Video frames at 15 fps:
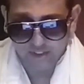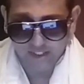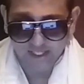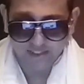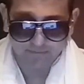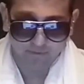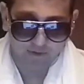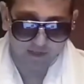to
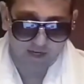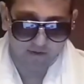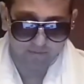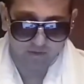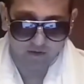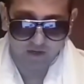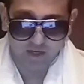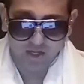this, but
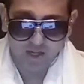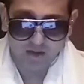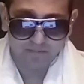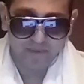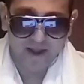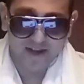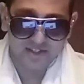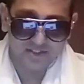whatever.
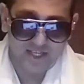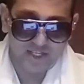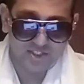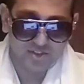Backstage,